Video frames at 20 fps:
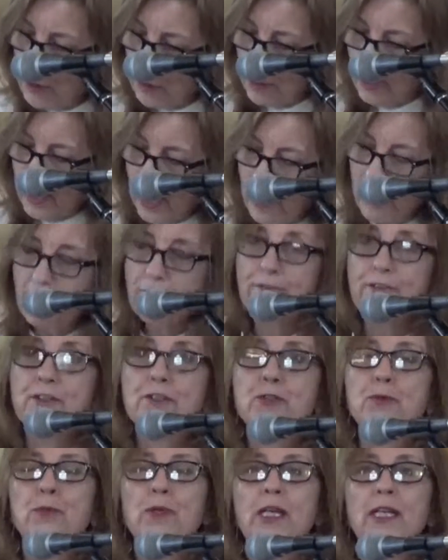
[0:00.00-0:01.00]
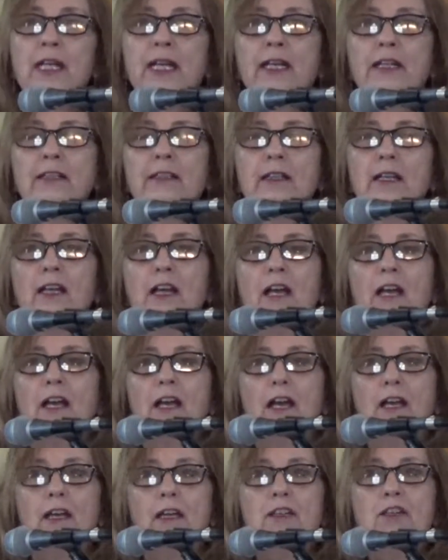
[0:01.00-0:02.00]
you look at our first reading,
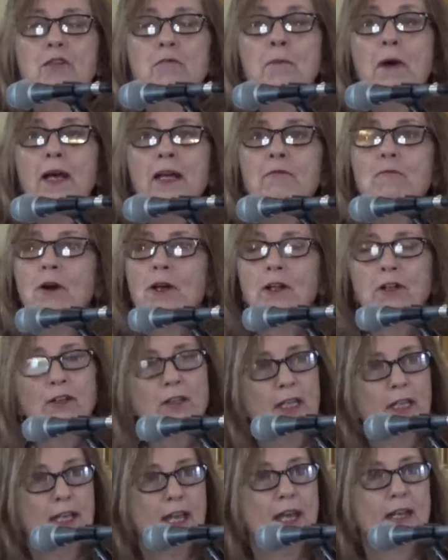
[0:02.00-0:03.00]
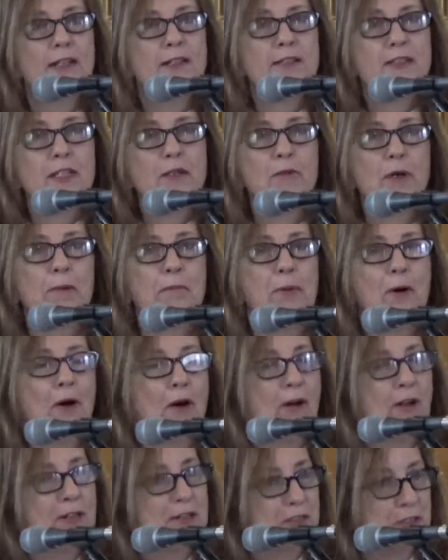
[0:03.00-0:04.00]
you might want to look again and see what
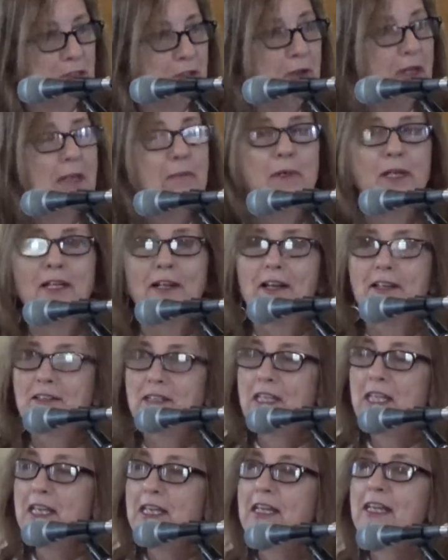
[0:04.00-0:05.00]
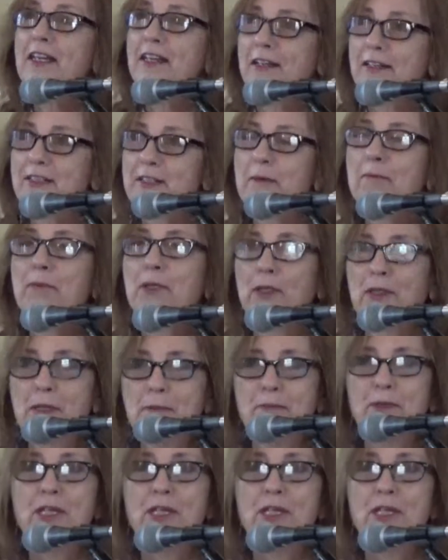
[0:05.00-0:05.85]
Paul is doing, because he is building